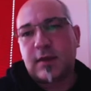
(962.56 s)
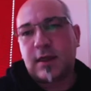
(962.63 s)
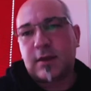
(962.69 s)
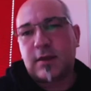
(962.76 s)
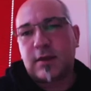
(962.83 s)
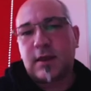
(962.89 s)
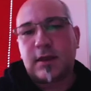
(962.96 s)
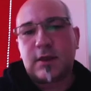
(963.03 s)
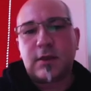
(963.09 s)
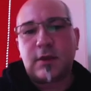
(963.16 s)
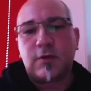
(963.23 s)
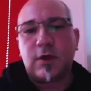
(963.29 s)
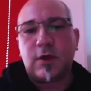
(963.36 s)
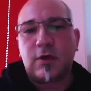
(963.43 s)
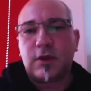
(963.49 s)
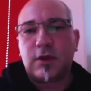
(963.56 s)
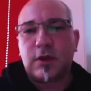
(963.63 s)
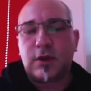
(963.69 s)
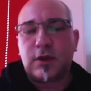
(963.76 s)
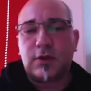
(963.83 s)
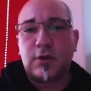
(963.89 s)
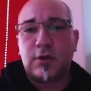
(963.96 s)
that's the road
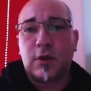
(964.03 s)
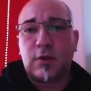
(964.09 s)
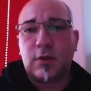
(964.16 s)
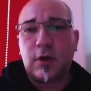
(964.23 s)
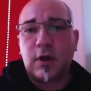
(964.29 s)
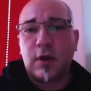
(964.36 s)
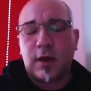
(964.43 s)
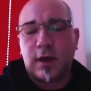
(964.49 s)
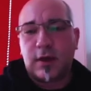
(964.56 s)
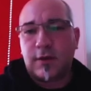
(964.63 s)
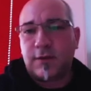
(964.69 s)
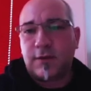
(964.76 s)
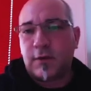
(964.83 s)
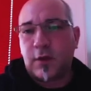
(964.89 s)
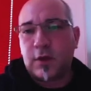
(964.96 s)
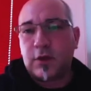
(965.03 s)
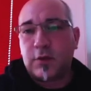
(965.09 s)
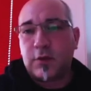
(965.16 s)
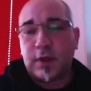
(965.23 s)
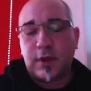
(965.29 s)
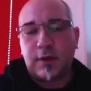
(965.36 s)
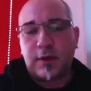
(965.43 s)
to go. But if you want to
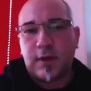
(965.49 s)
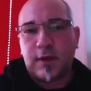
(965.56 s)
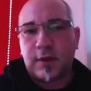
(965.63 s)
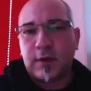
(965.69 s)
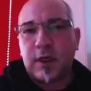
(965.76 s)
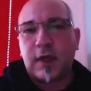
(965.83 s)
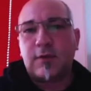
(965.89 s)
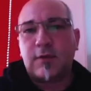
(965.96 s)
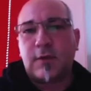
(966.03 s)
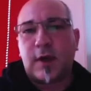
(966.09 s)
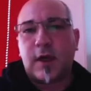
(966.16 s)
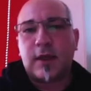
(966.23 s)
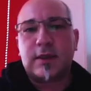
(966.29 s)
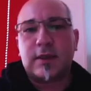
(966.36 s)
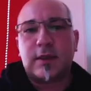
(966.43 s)
be very advanced,